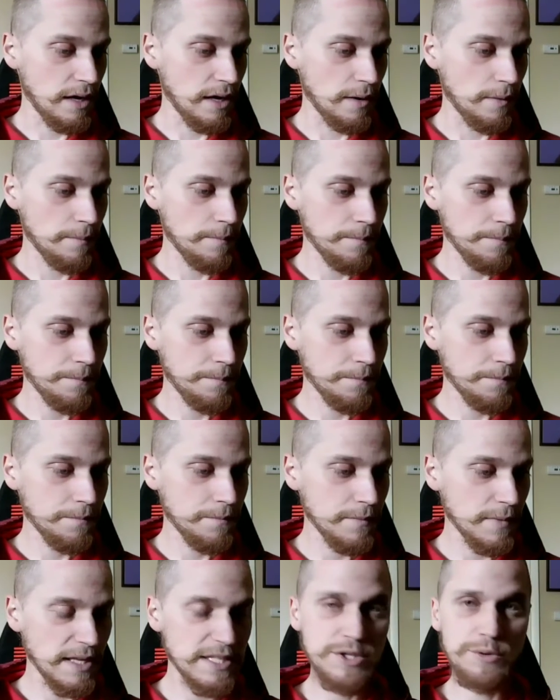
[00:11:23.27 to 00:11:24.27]
Um,
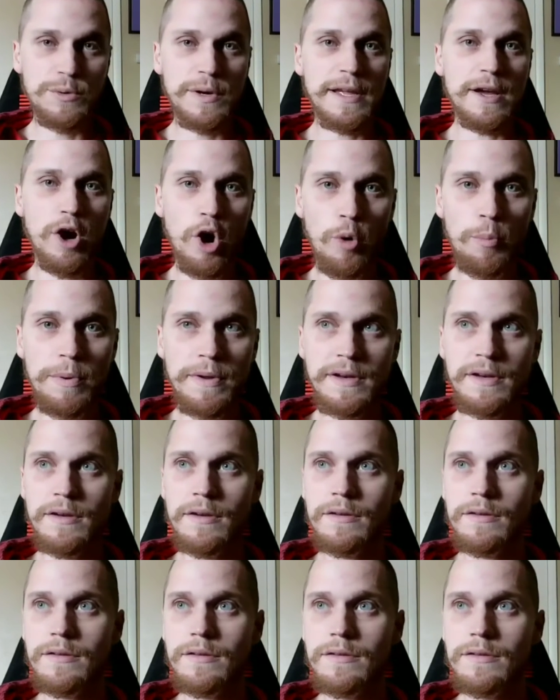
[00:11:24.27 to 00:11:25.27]
it's a really
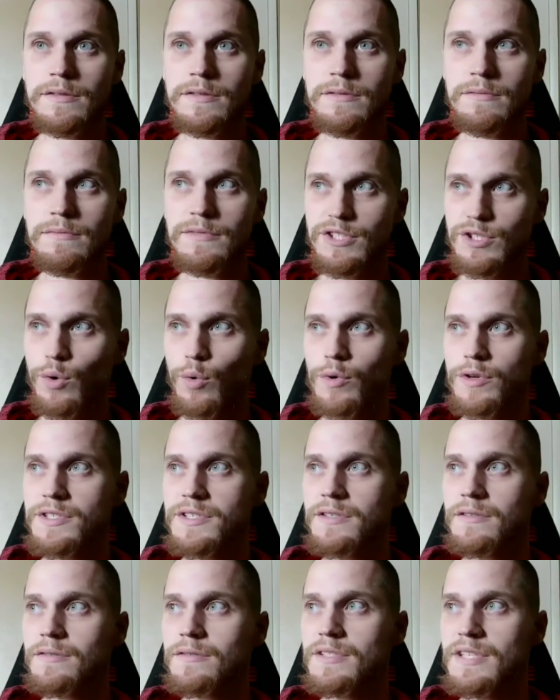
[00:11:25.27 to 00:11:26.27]
open
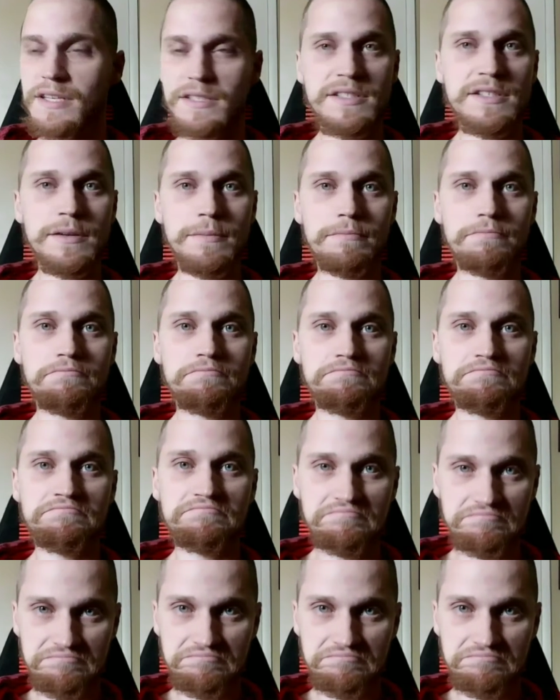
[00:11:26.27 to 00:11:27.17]
source system.